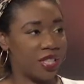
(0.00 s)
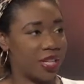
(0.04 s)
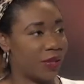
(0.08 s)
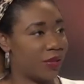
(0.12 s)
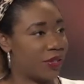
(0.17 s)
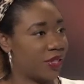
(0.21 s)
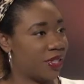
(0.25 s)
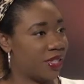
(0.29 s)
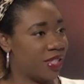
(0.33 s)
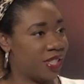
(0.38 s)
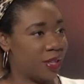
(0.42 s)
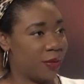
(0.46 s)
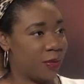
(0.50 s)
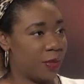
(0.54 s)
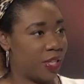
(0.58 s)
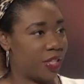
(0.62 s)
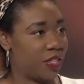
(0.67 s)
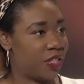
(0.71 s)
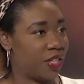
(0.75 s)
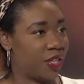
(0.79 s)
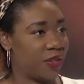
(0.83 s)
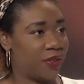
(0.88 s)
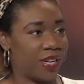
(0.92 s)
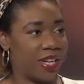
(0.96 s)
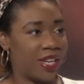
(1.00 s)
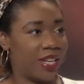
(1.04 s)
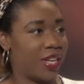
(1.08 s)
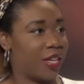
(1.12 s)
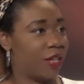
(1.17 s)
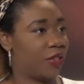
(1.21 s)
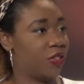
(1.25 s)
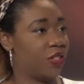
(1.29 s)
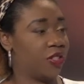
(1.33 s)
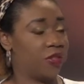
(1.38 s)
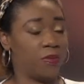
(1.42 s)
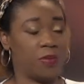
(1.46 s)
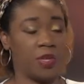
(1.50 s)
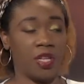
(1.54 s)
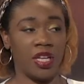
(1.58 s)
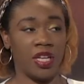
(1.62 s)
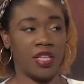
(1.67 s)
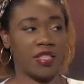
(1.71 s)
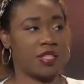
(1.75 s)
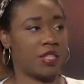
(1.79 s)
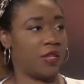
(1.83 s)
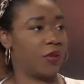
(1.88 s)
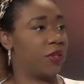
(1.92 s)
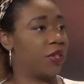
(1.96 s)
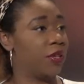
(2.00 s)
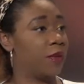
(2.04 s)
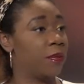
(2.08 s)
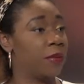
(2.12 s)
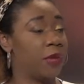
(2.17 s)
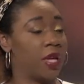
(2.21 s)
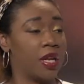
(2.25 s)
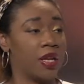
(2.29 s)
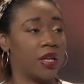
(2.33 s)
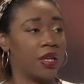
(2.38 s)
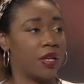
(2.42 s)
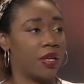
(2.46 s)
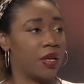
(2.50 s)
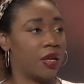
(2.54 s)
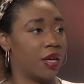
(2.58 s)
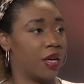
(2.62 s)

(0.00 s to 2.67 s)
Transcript: out to CMHA right now just because they're in the middle